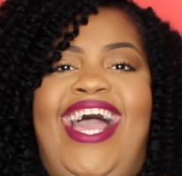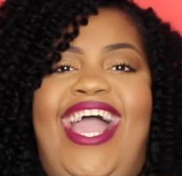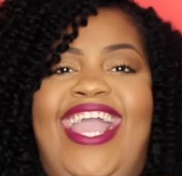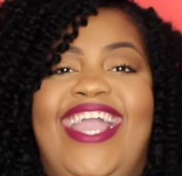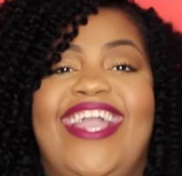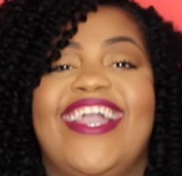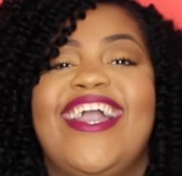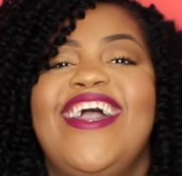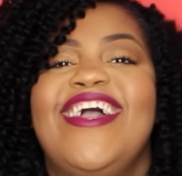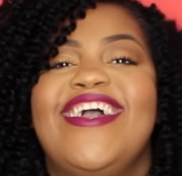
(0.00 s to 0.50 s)

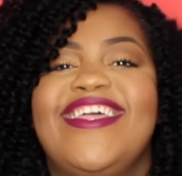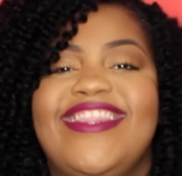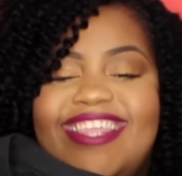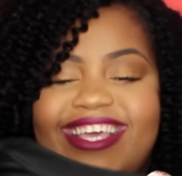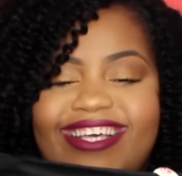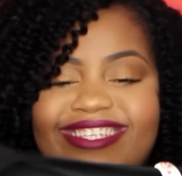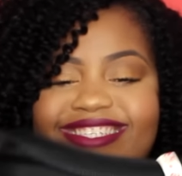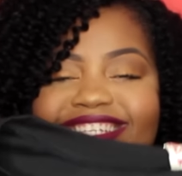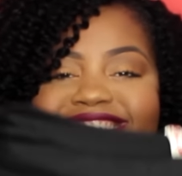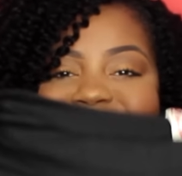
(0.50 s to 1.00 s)
like
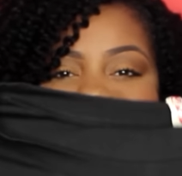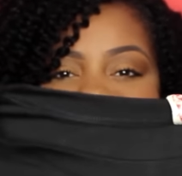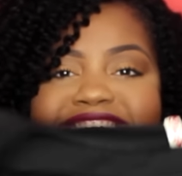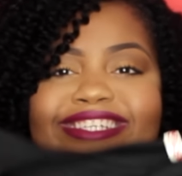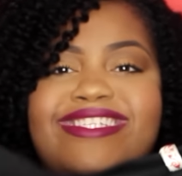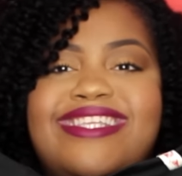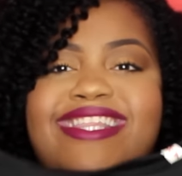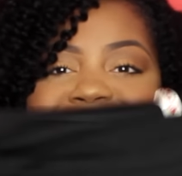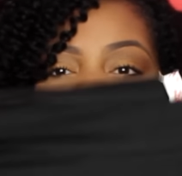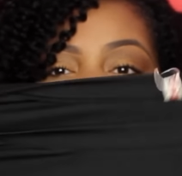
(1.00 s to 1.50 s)
this is
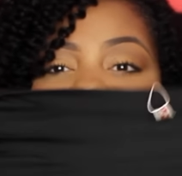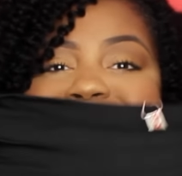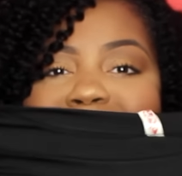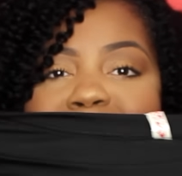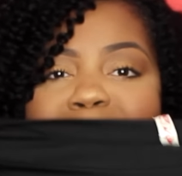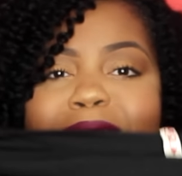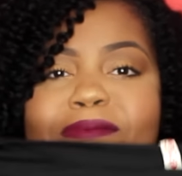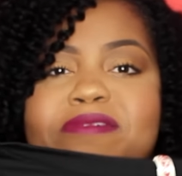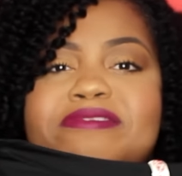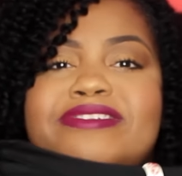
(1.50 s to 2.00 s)
just that
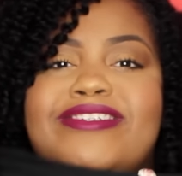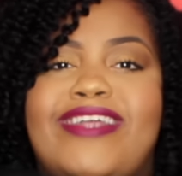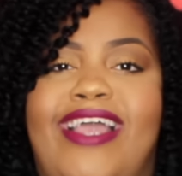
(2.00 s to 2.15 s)
type of